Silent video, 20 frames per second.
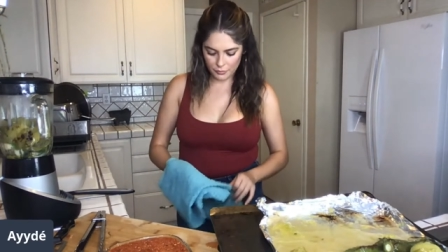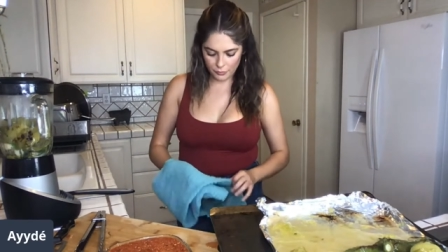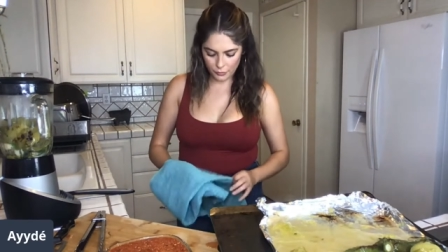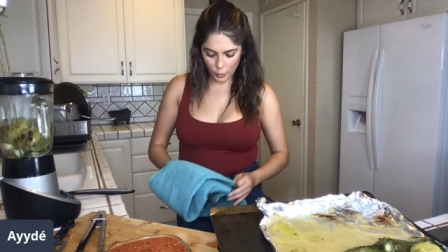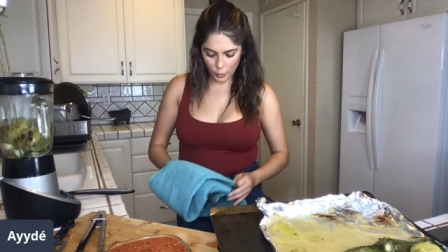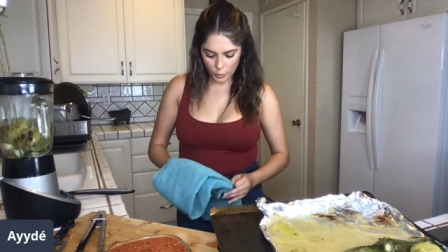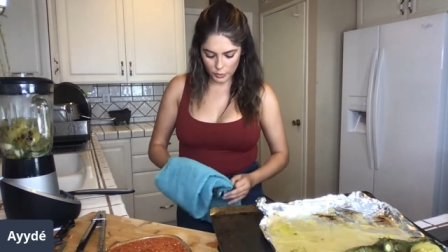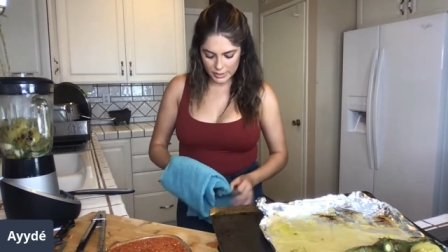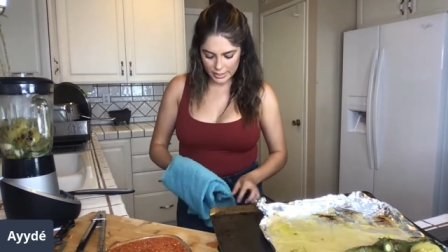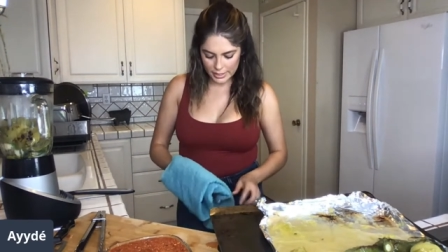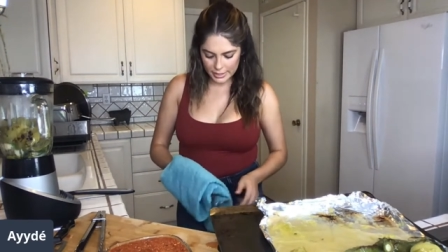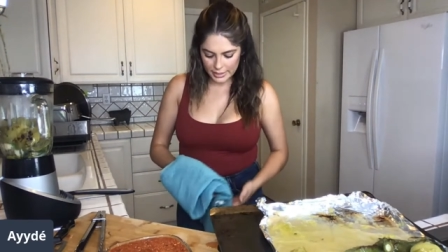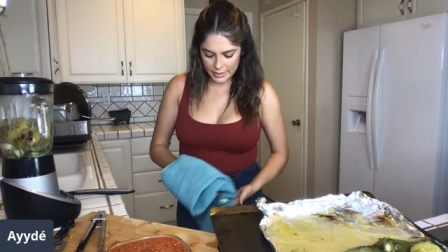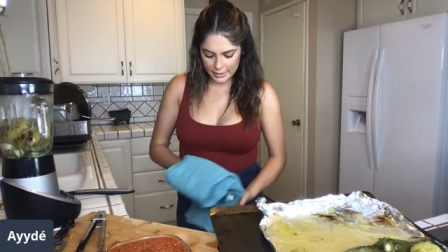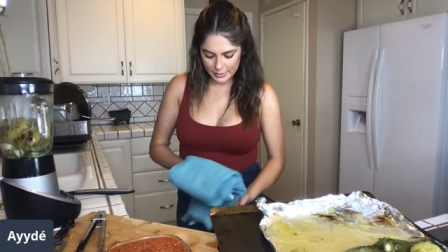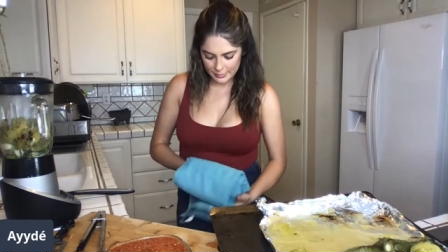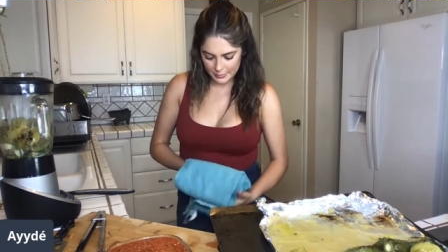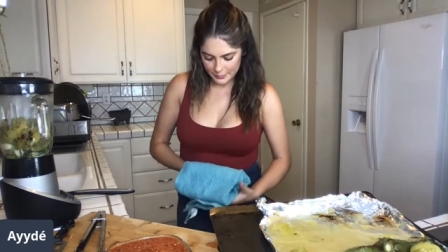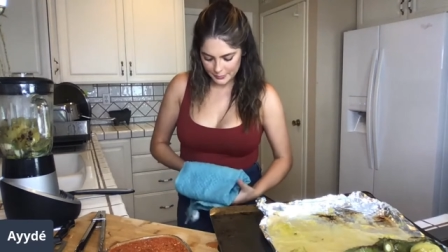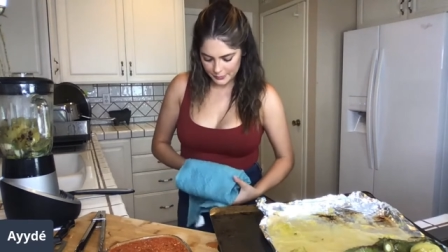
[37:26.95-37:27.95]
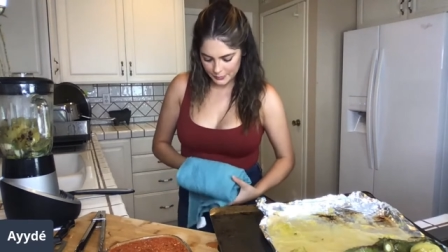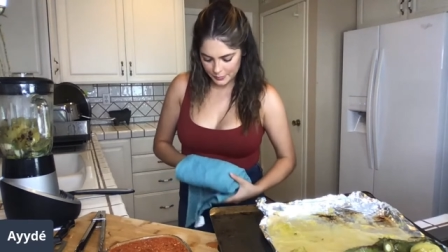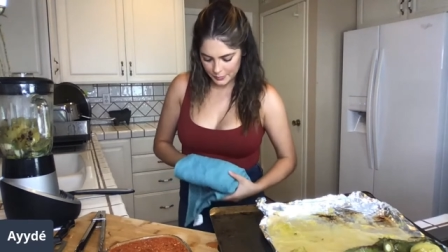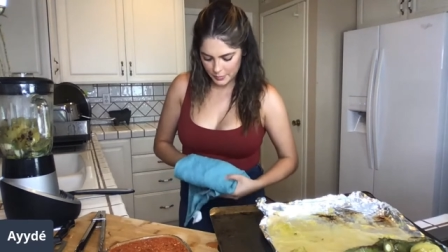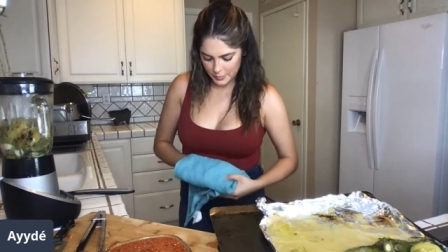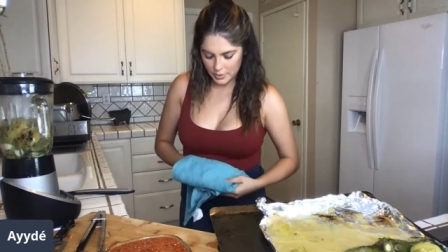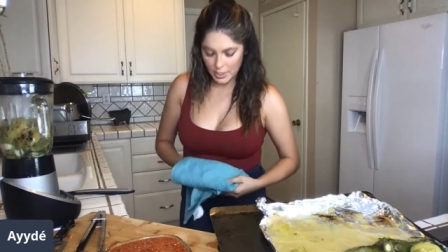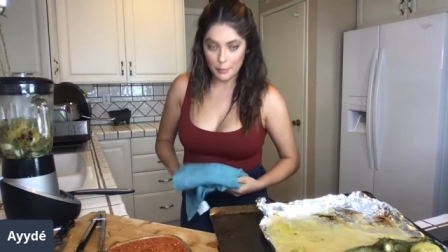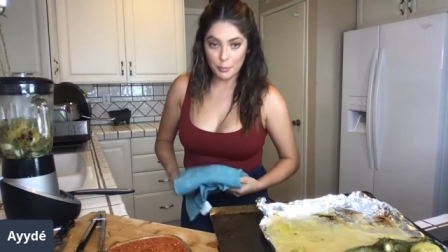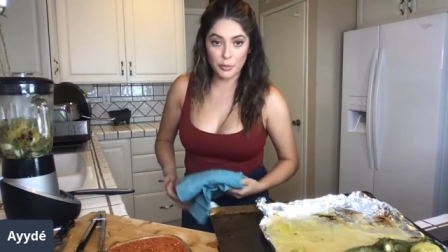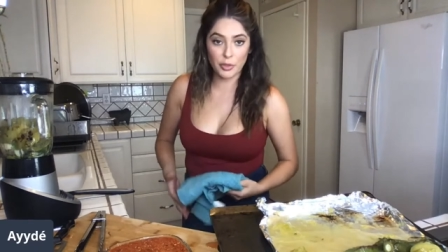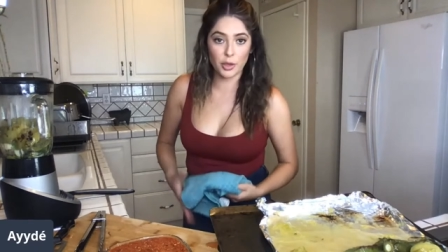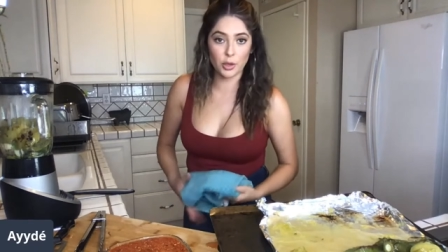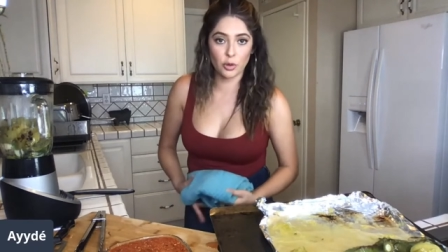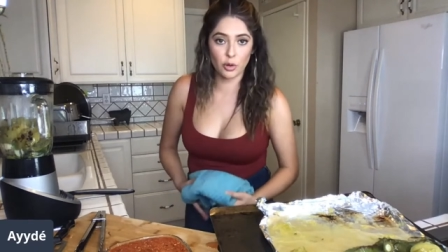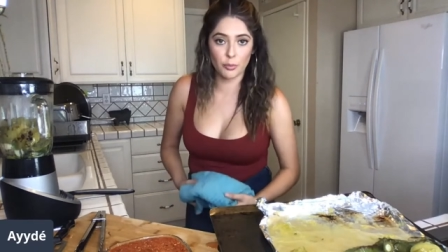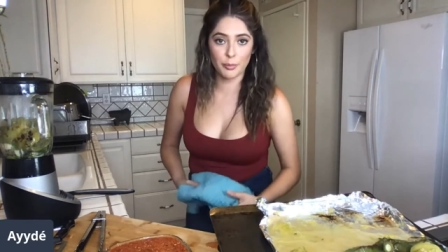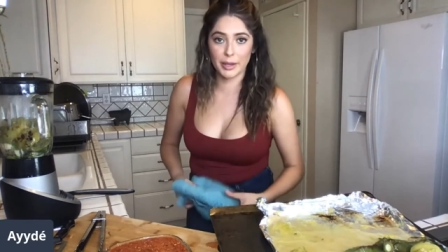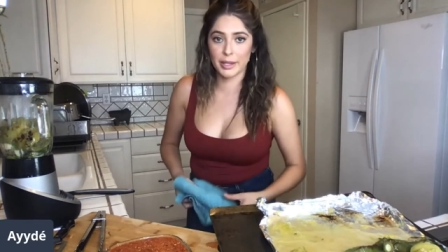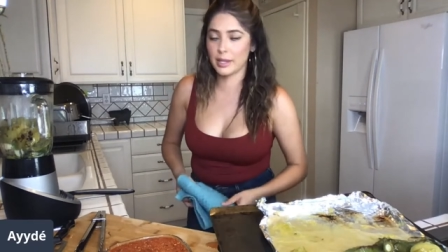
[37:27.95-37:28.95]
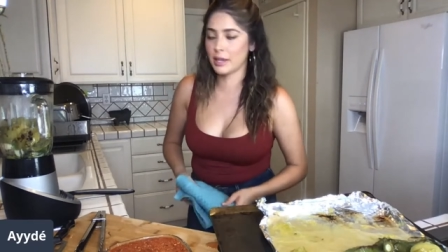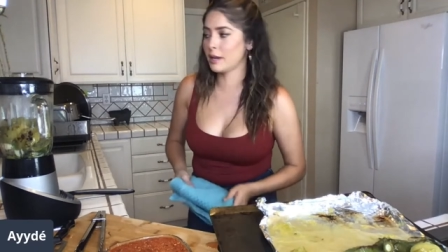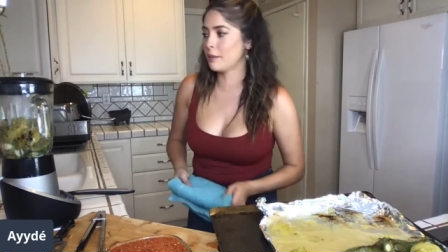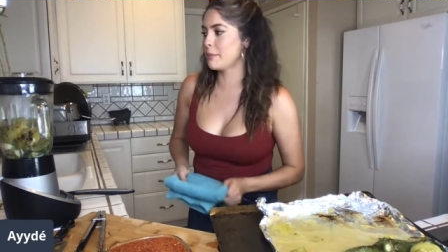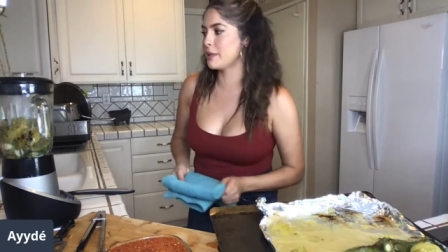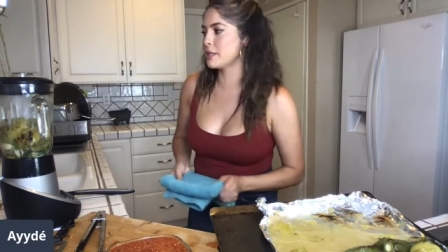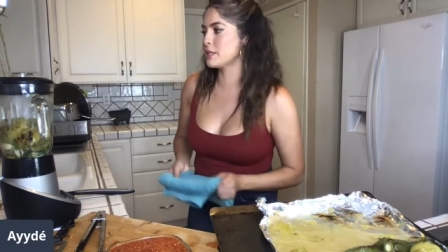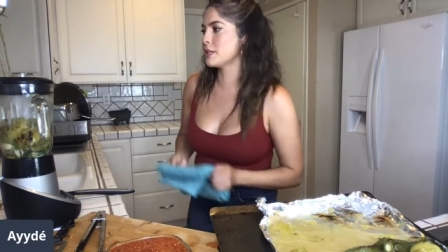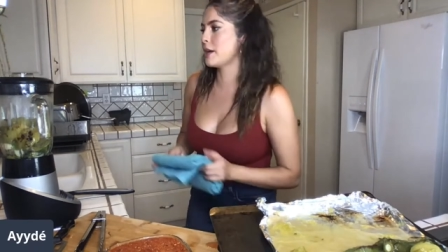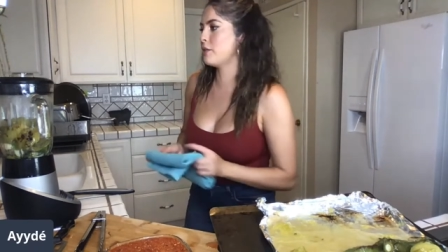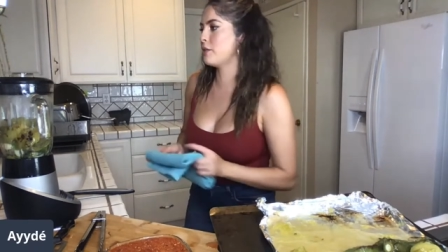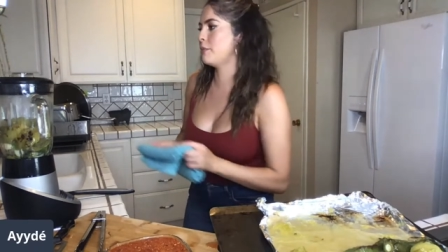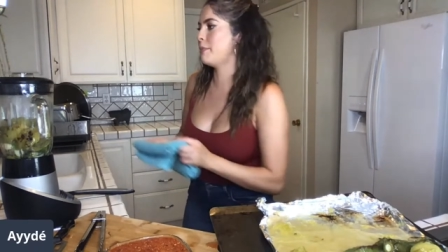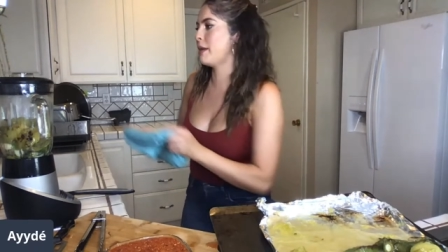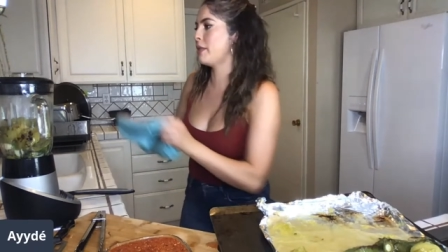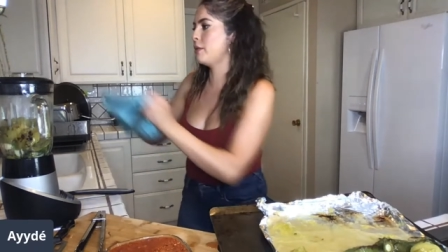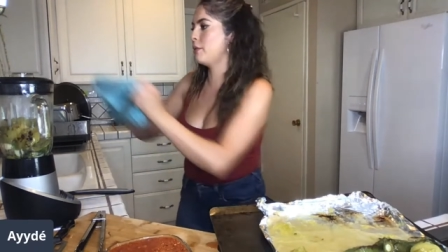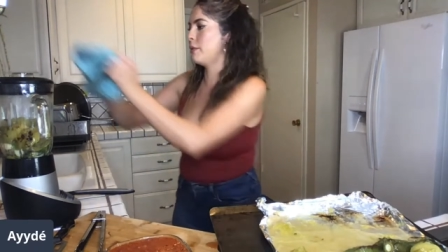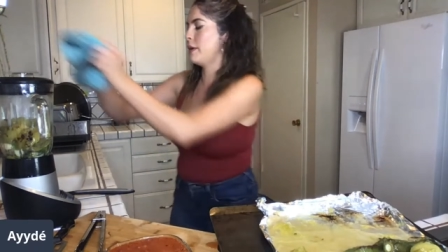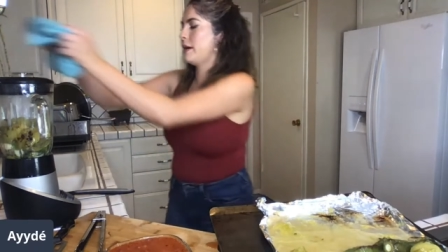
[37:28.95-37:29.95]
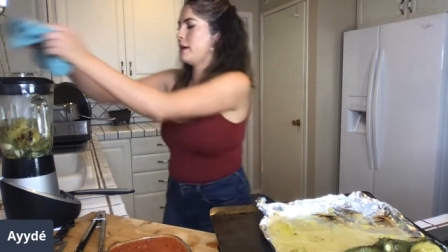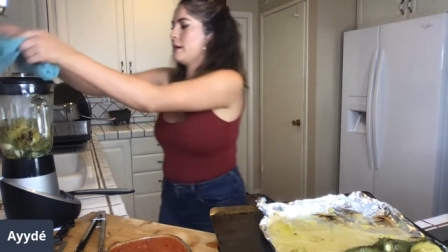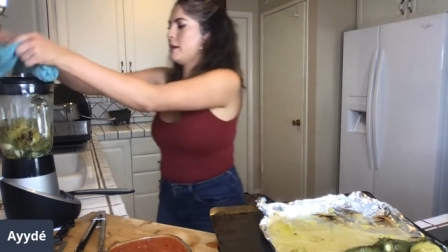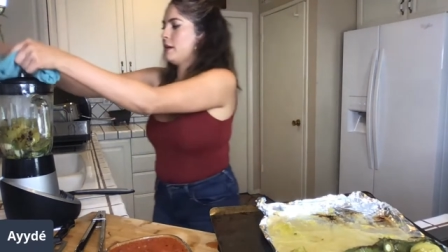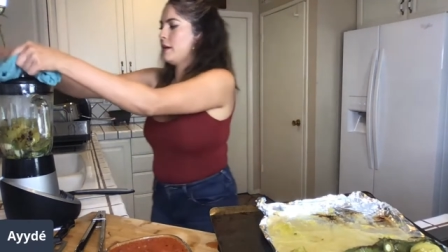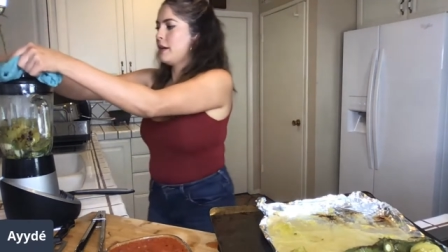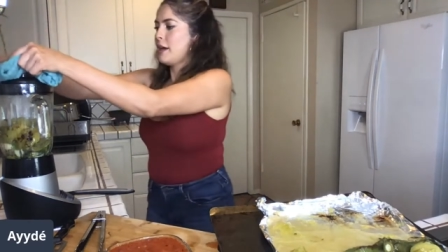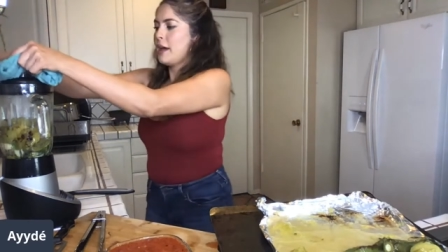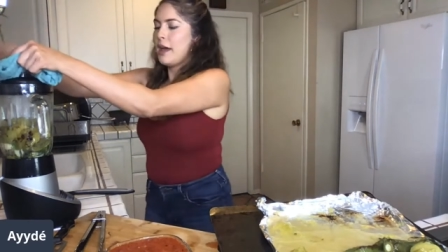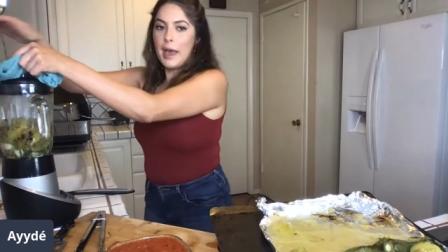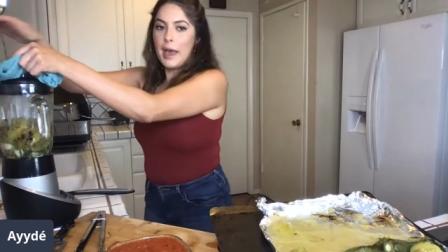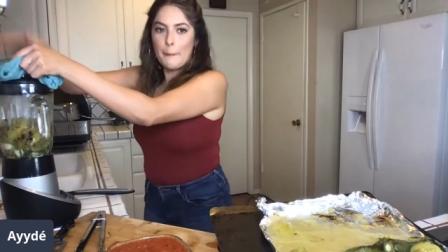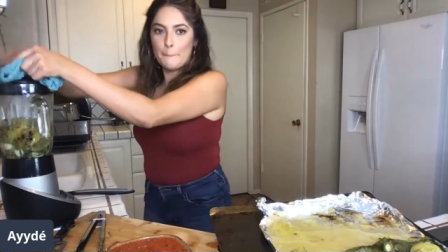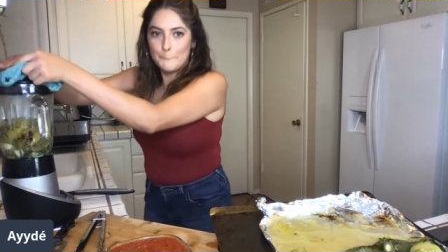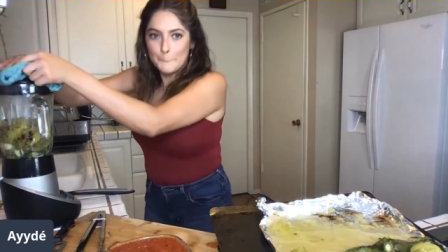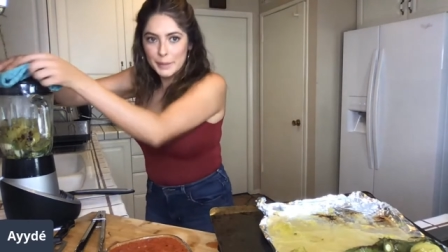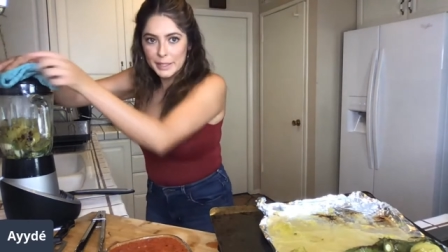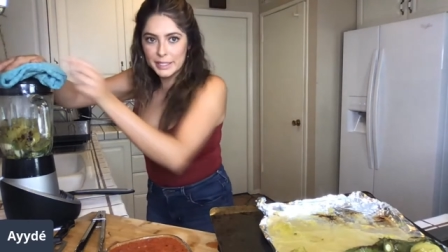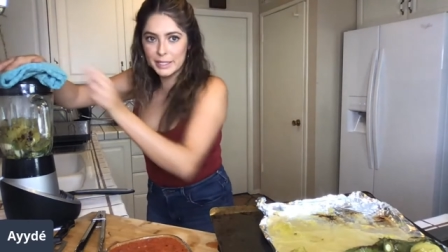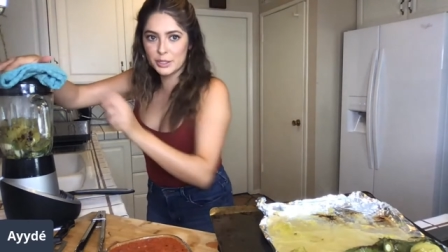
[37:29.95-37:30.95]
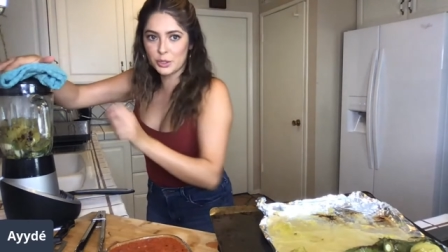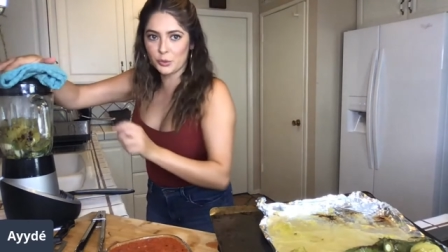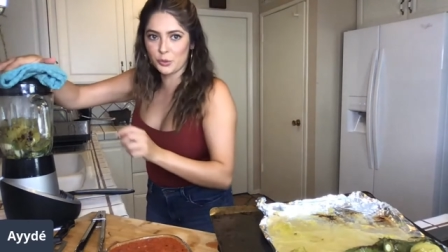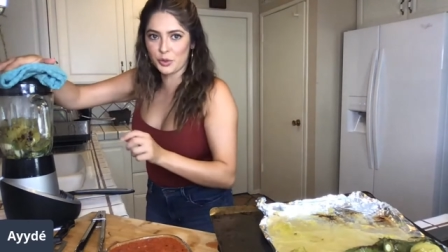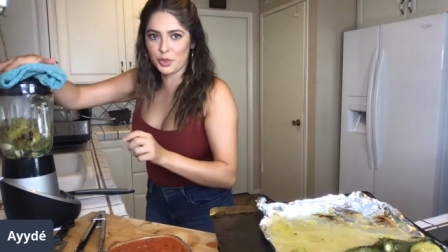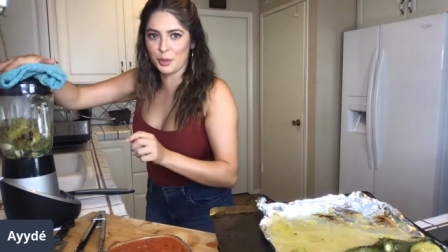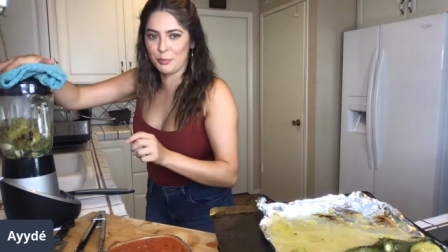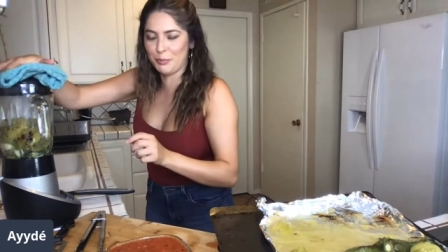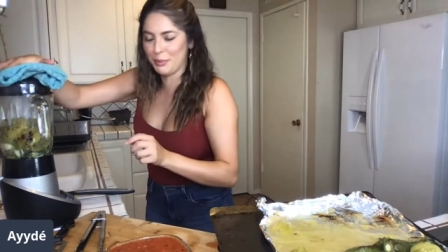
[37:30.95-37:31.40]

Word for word: fold it up, trapo that you don't mind getting manchado, by the way, and put it over the